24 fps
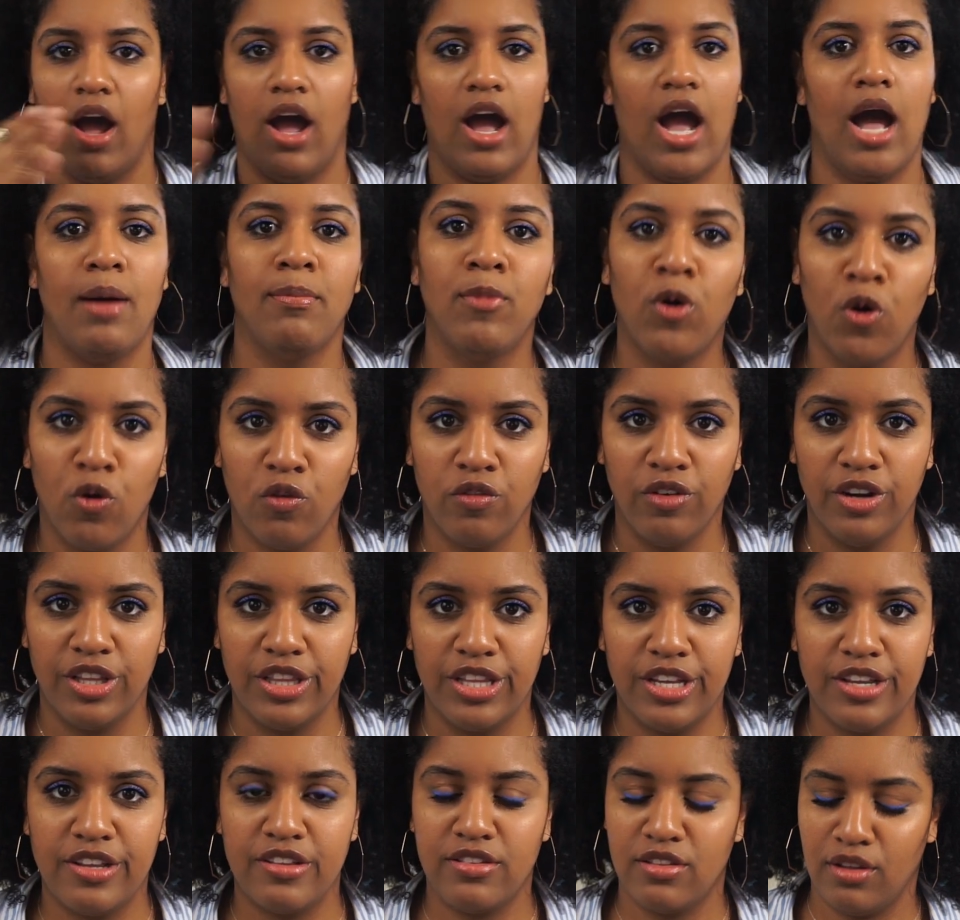I'm over
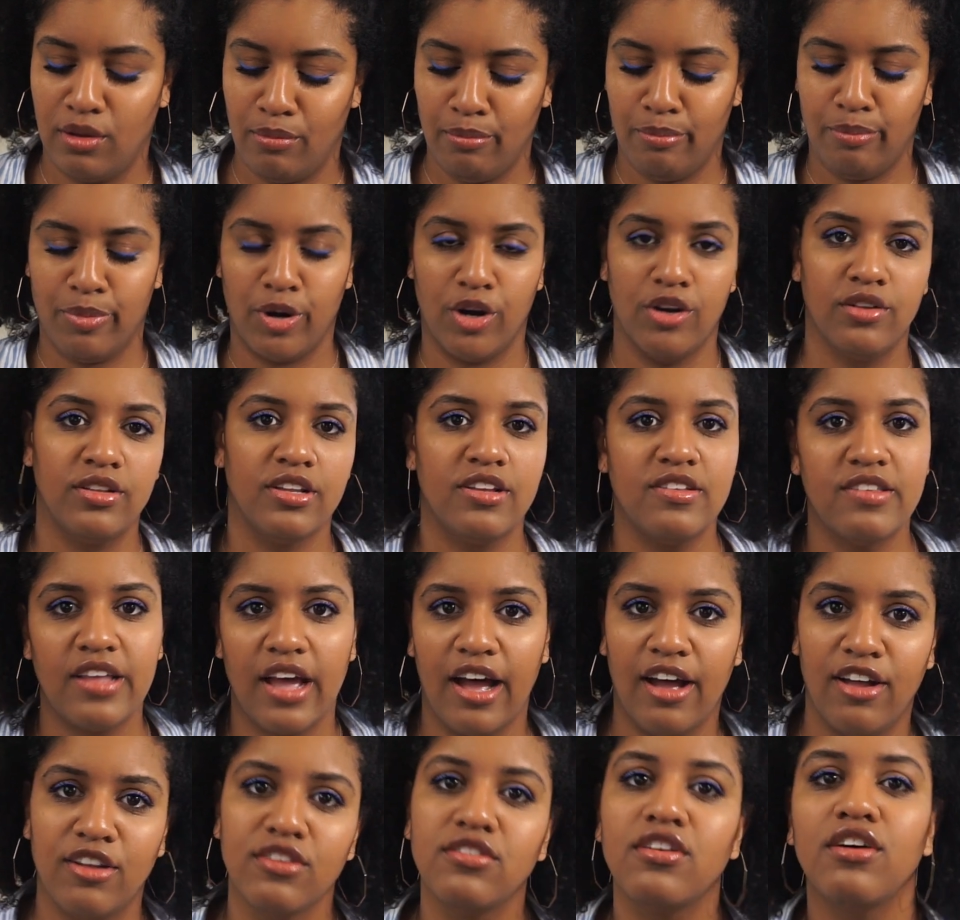this. Burn this
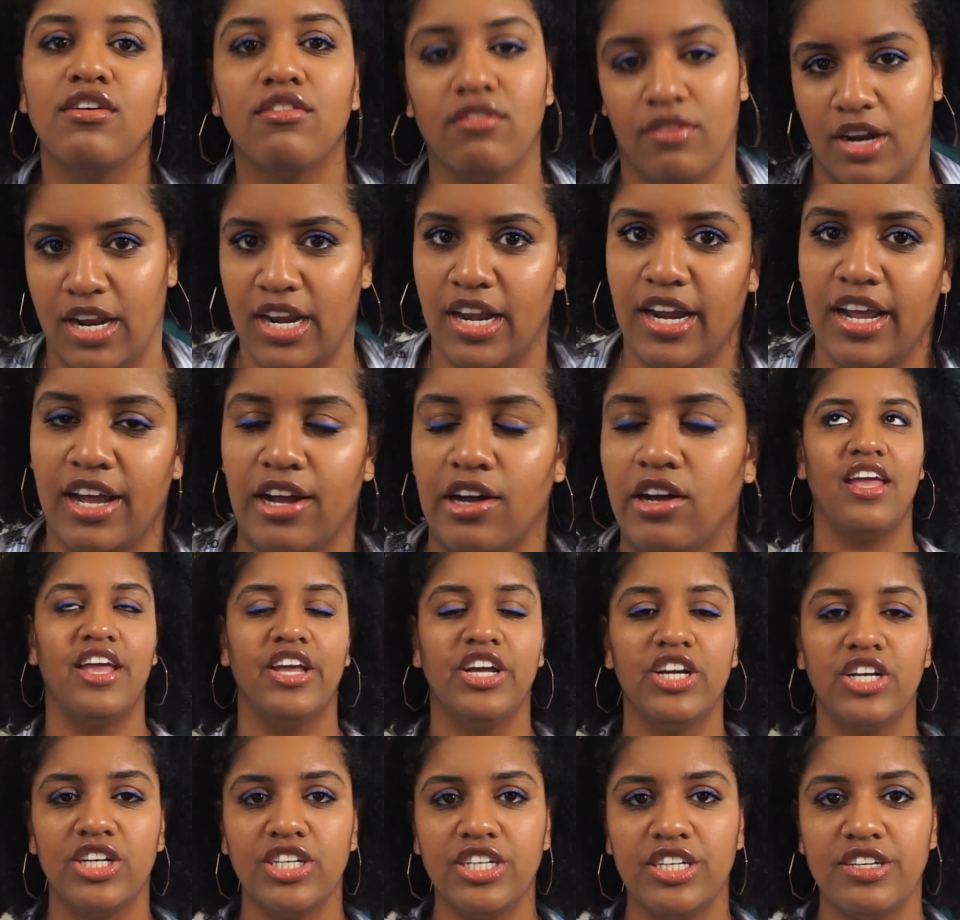house right now.
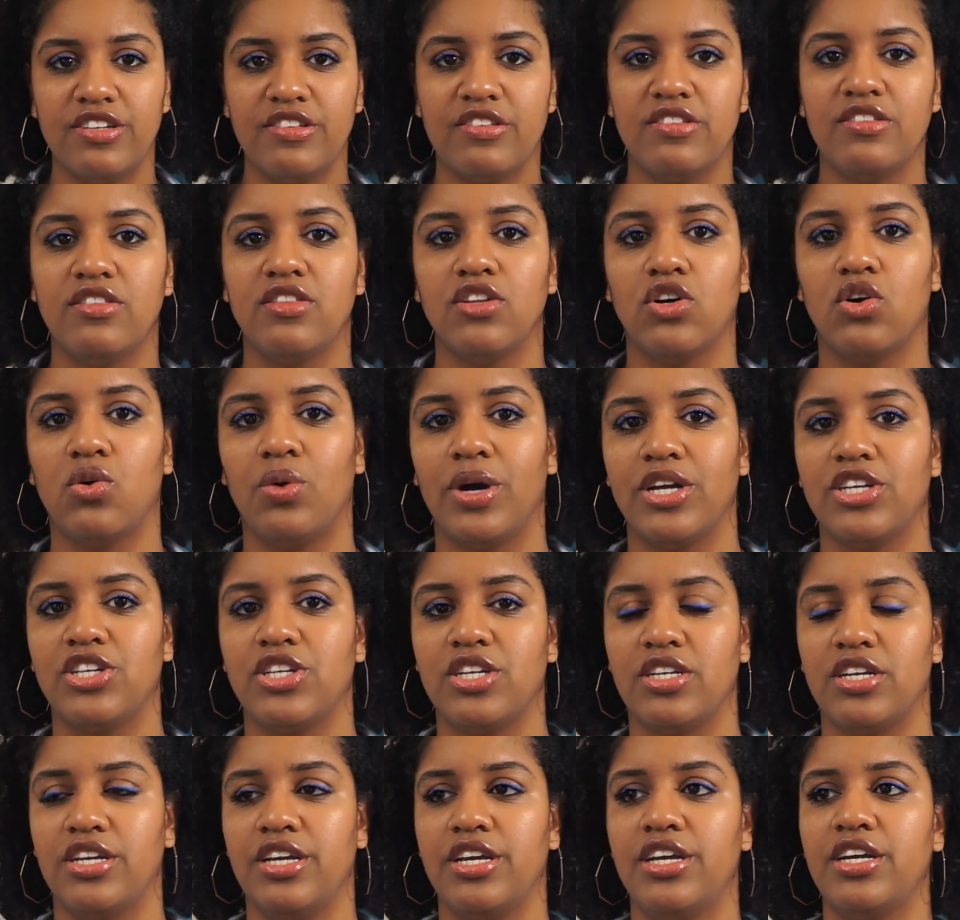Here is the
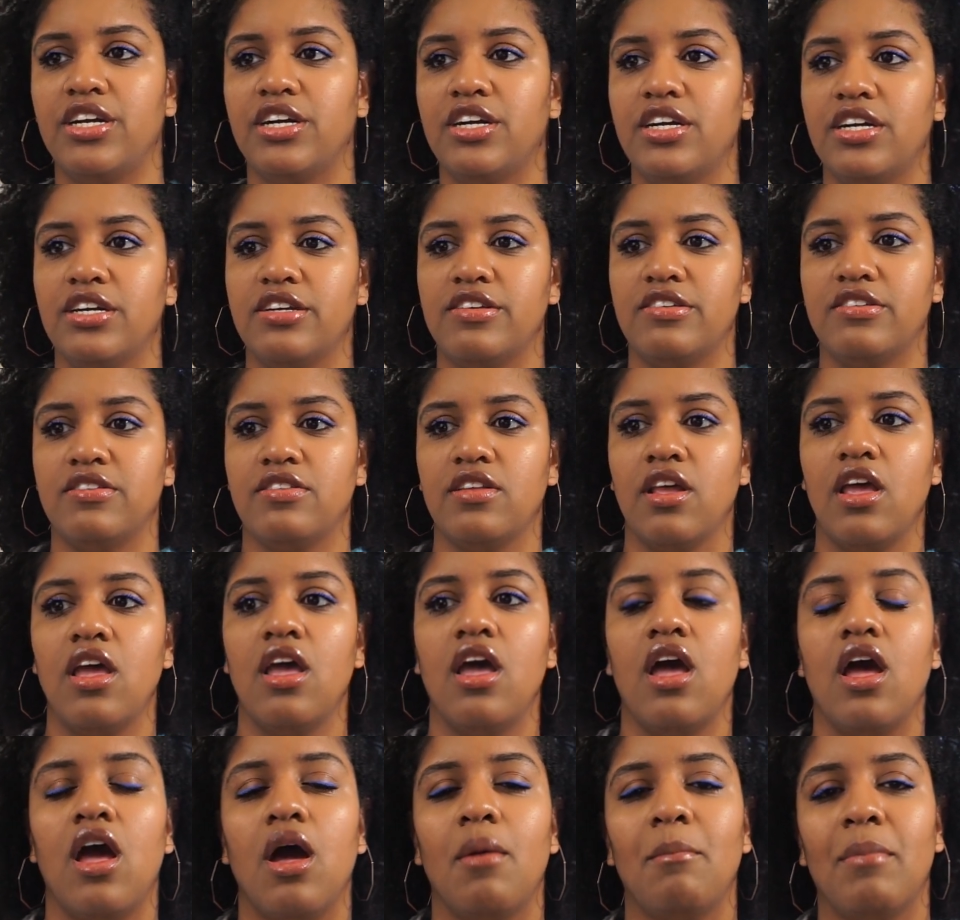question. Here is
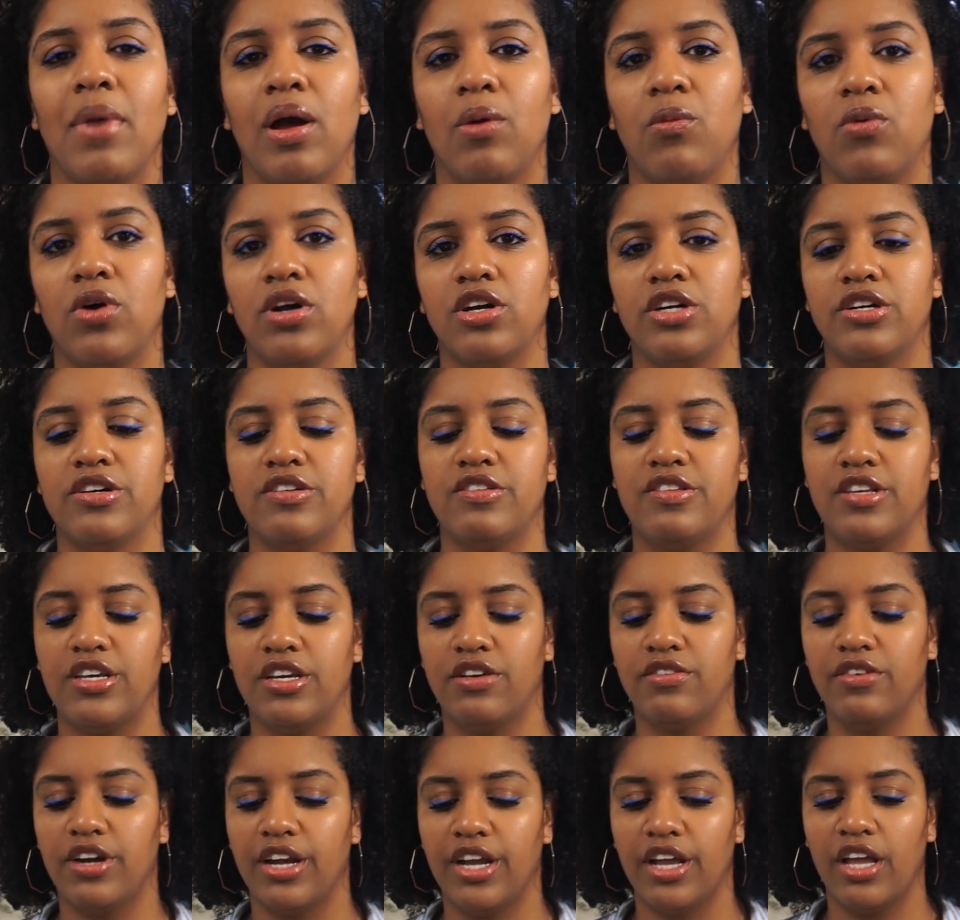my one
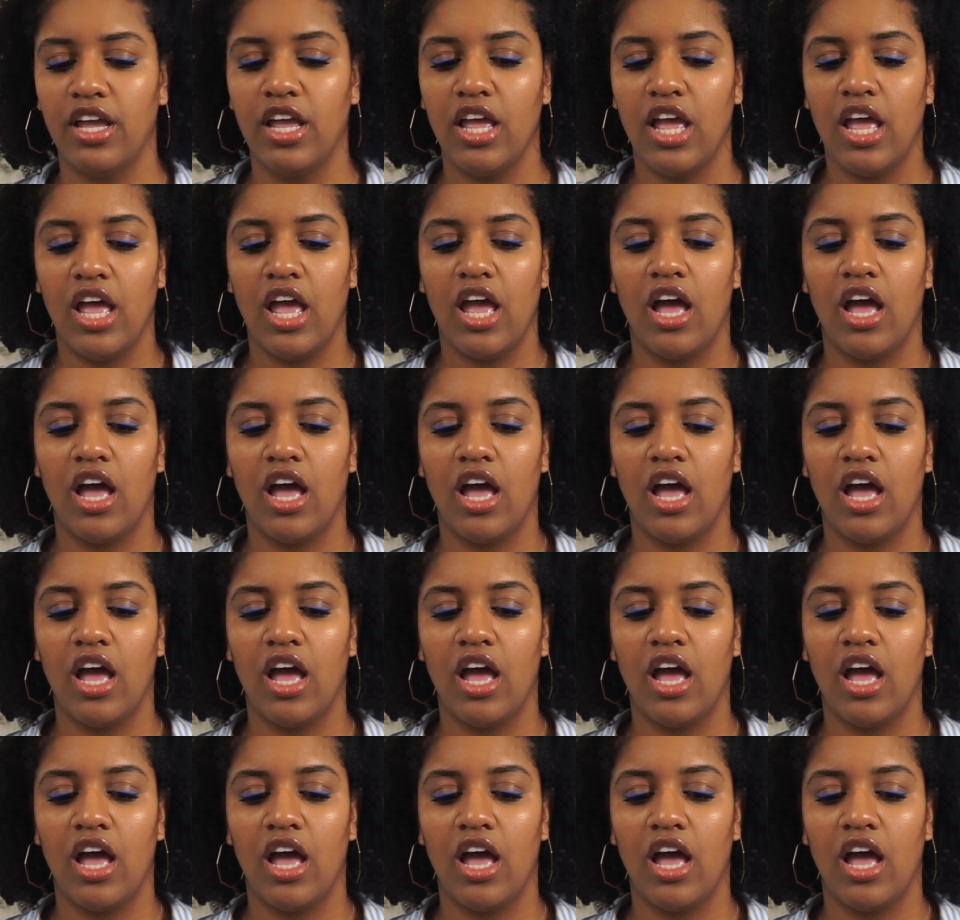critique, right?